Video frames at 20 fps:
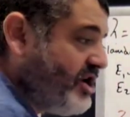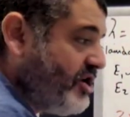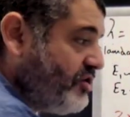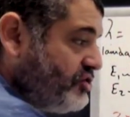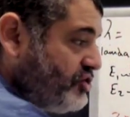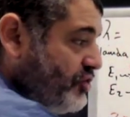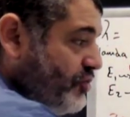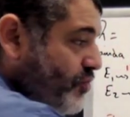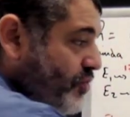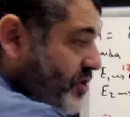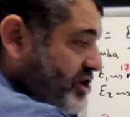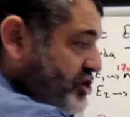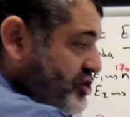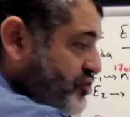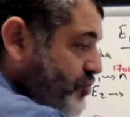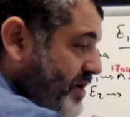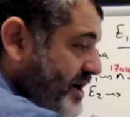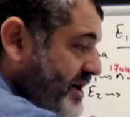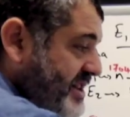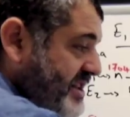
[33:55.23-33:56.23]
So
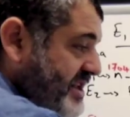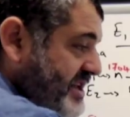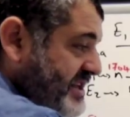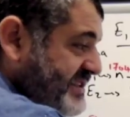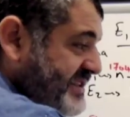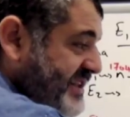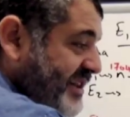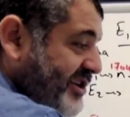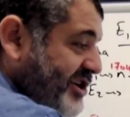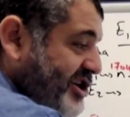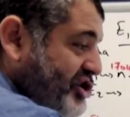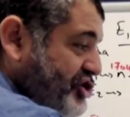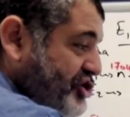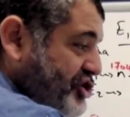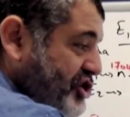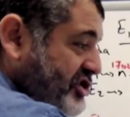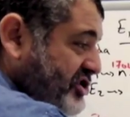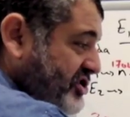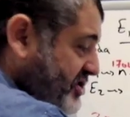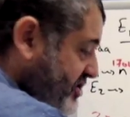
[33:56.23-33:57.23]
which one is the
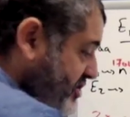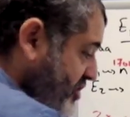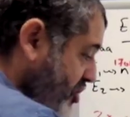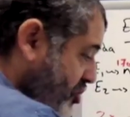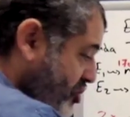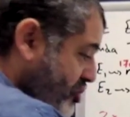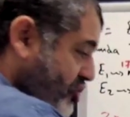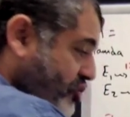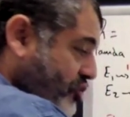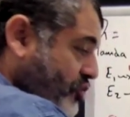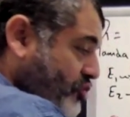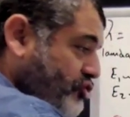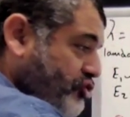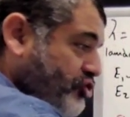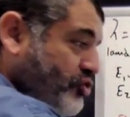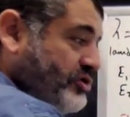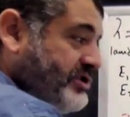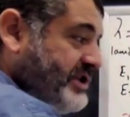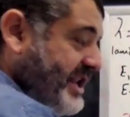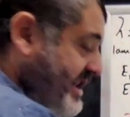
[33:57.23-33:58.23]
largest row
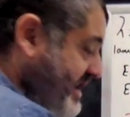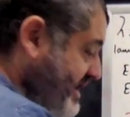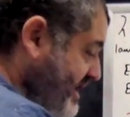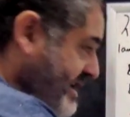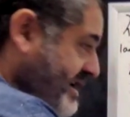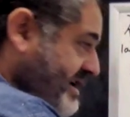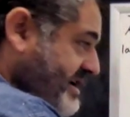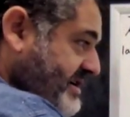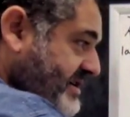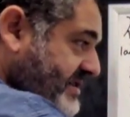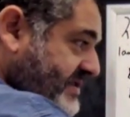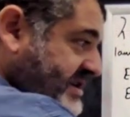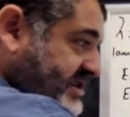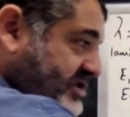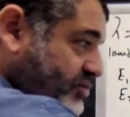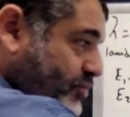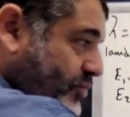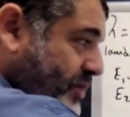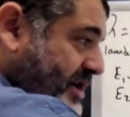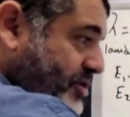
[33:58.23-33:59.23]
total?
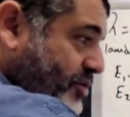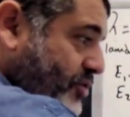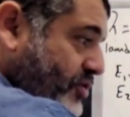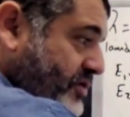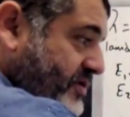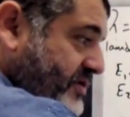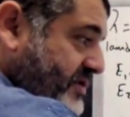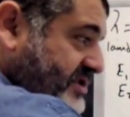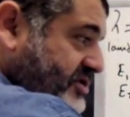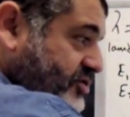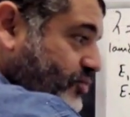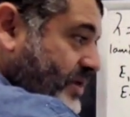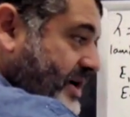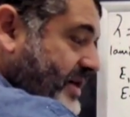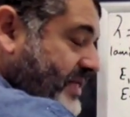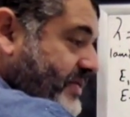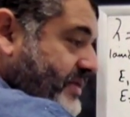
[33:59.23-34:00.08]
This one or this one?